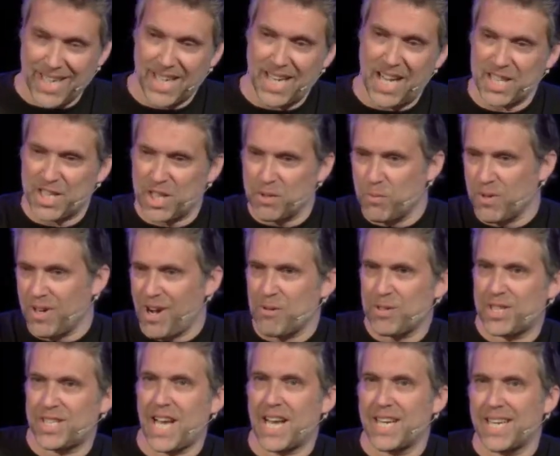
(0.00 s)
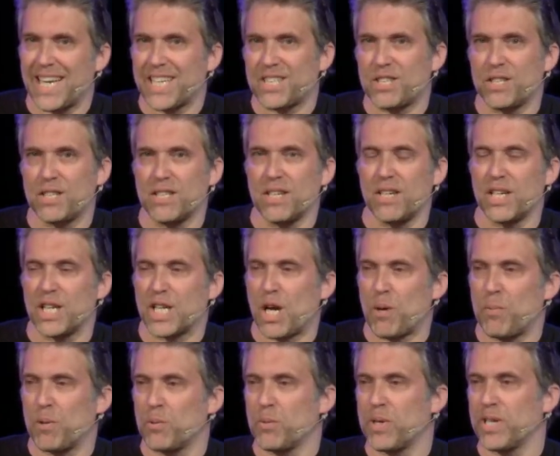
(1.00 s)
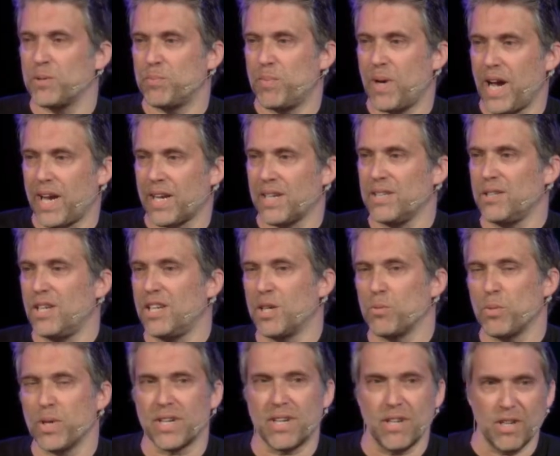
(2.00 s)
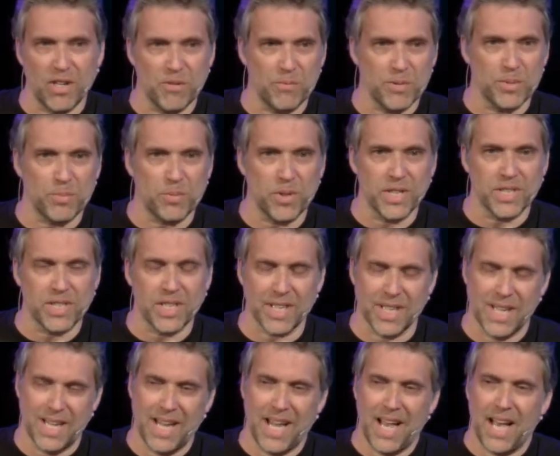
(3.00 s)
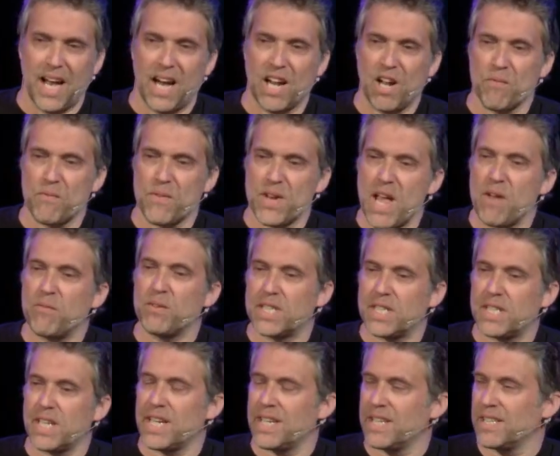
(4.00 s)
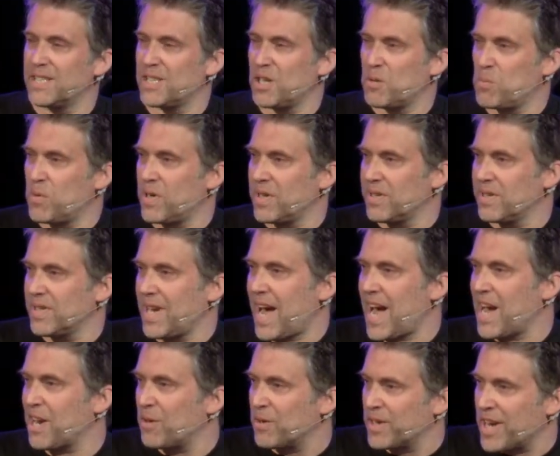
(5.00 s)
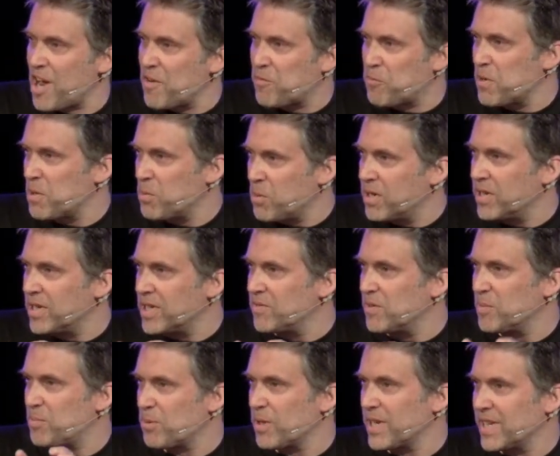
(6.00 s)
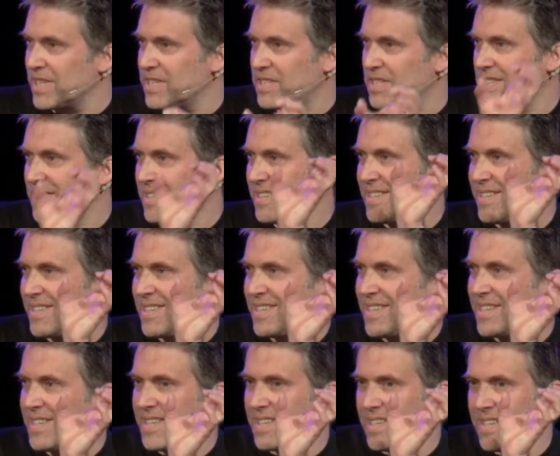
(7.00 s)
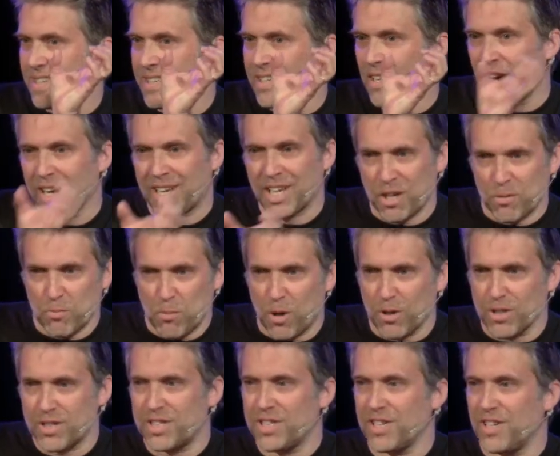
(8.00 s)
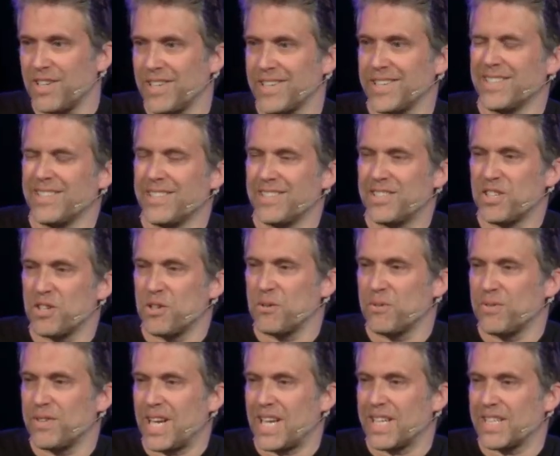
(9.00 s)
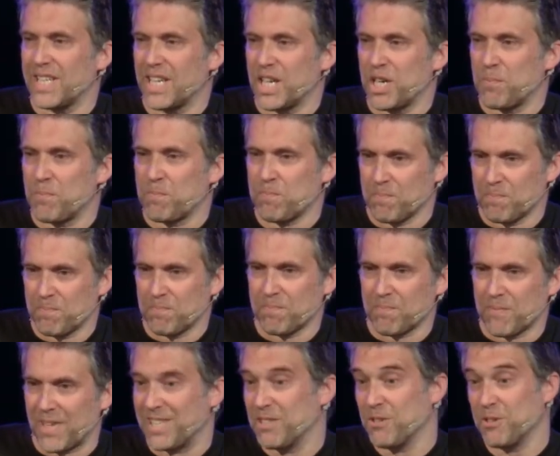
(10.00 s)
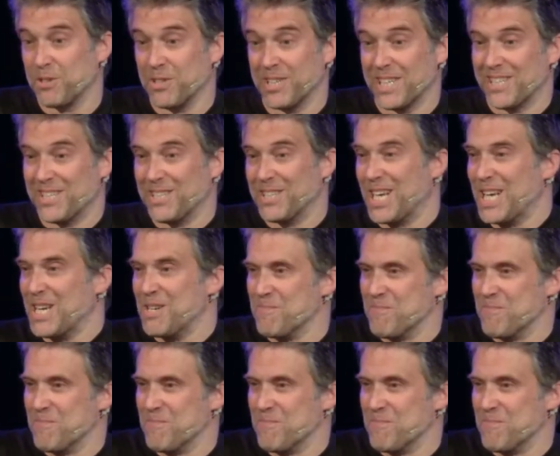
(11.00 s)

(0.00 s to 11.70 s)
And actually, I was sat next to Charlie a couple of weeks back uh, when Clive was preaching, and I've never seen someone hang on every word of a preach like I watched Charlie do that day. He's not doing it today.